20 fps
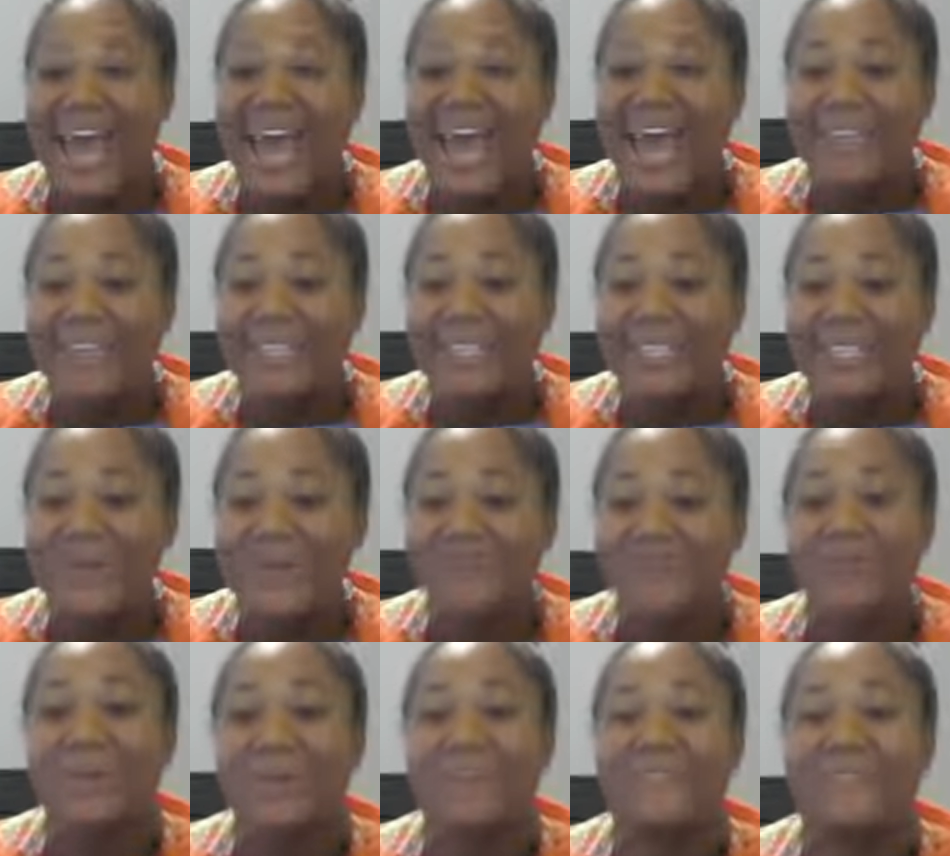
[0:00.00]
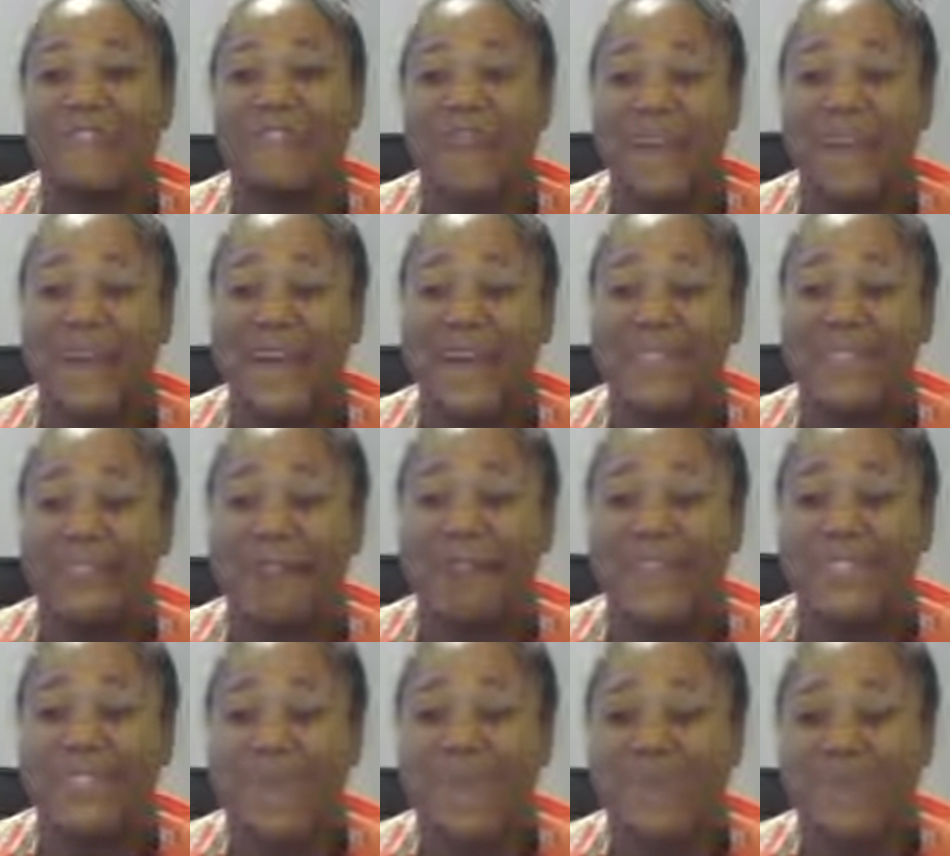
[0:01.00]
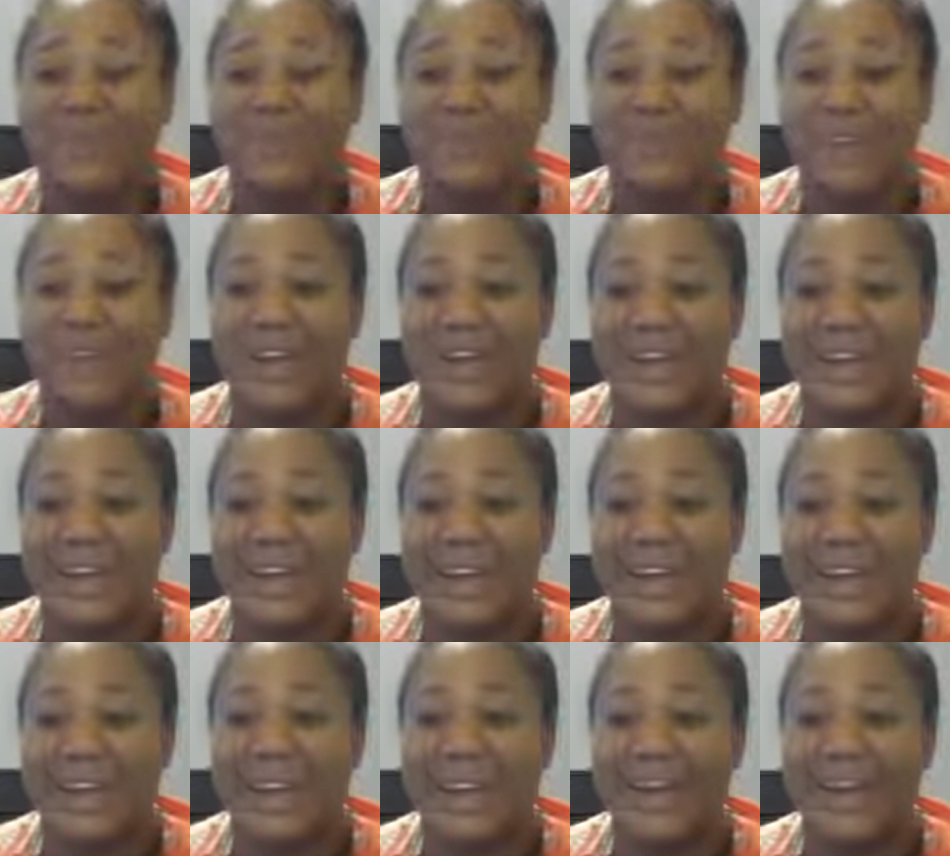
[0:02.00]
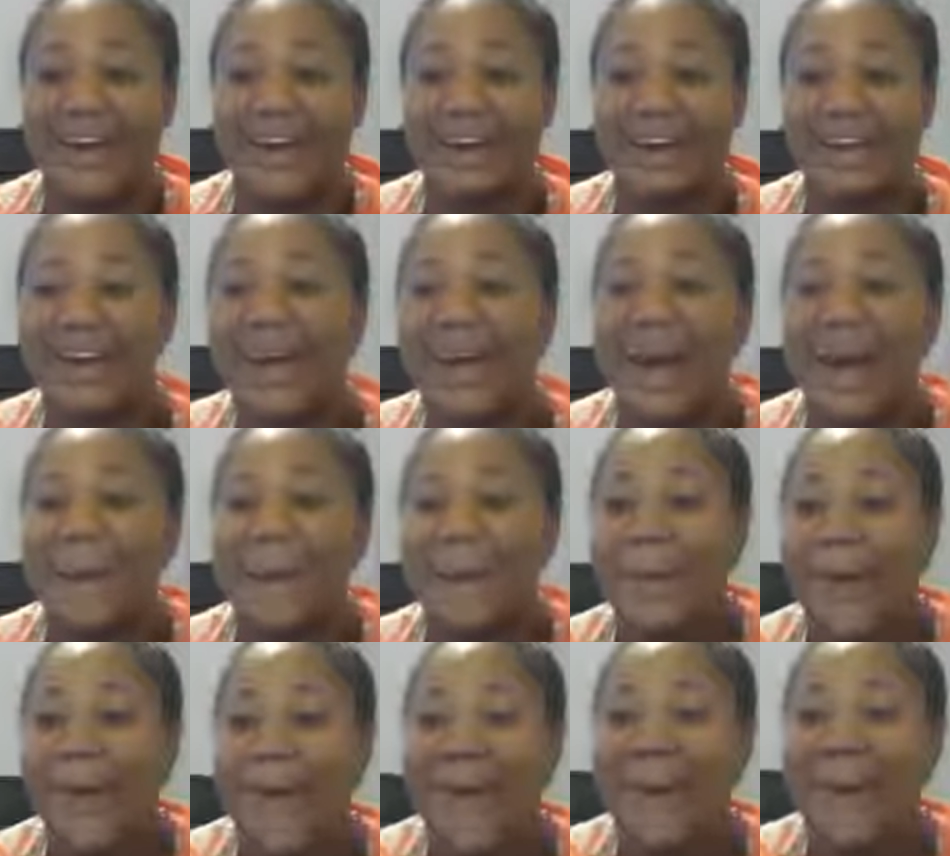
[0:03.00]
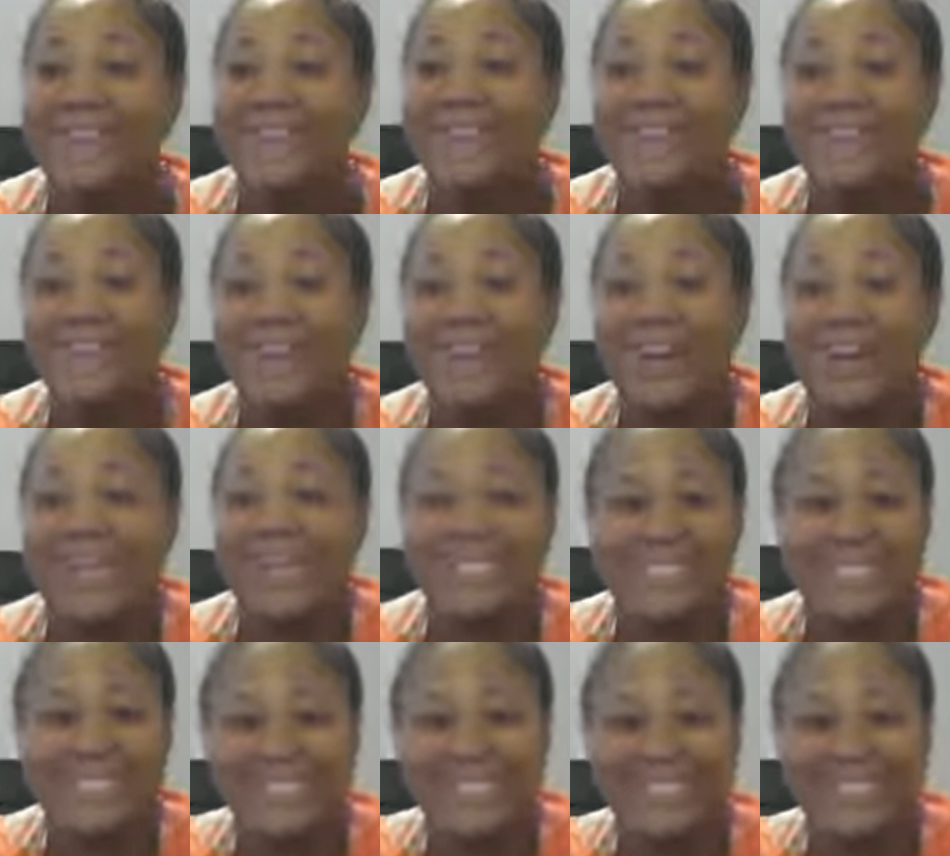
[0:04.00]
and that you tune in for our next bedtime story at 9 o'clock. Bye, everyone.